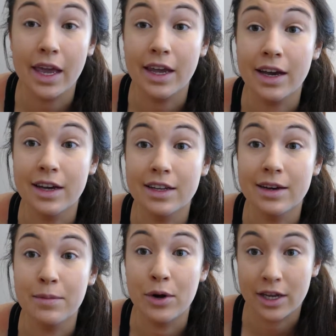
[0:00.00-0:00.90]
a
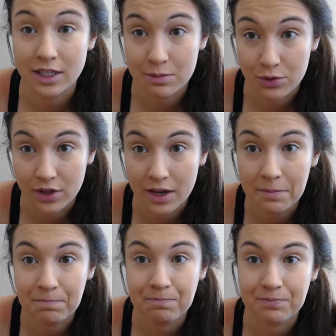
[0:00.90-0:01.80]
morning
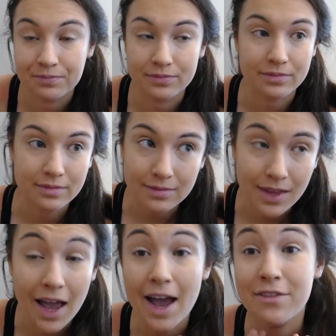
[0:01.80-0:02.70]
smoothie.
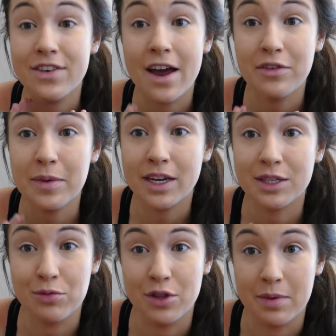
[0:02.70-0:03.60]
I've never made a
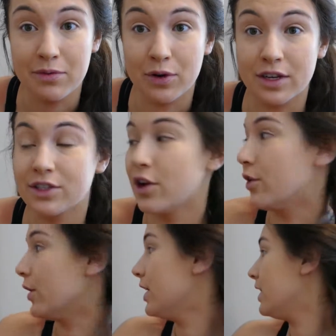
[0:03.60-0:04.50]
smoothie before,
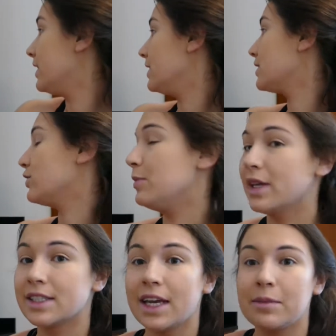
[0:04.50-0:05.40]
so this is going to be
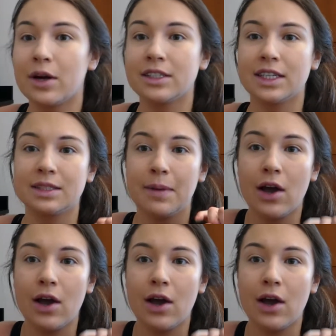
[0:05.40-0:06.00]
an exciting process.